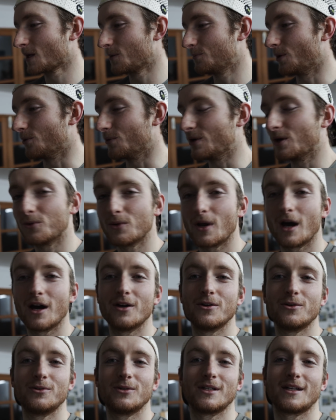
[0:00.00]
But we all
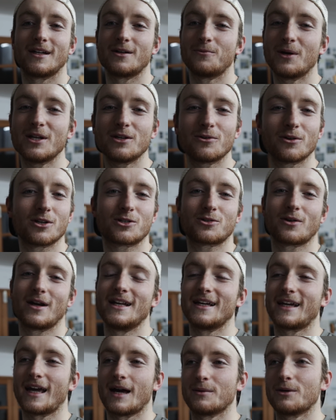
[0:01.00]
know, like when you're on a
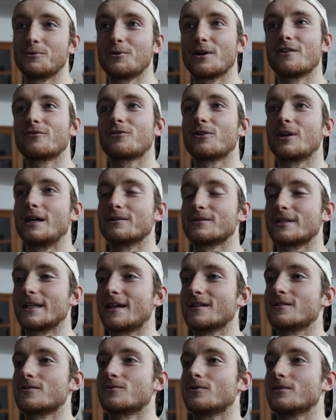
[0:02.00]
training camp, like when I've gone out to
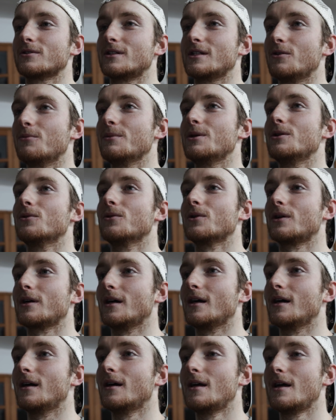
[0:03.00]
Lanzarote or
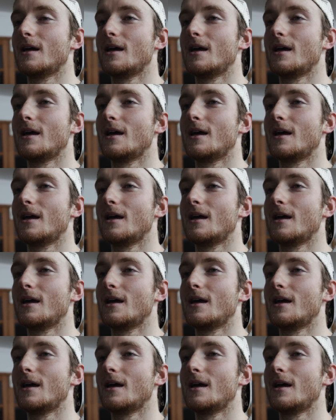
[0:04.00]
Mallorca,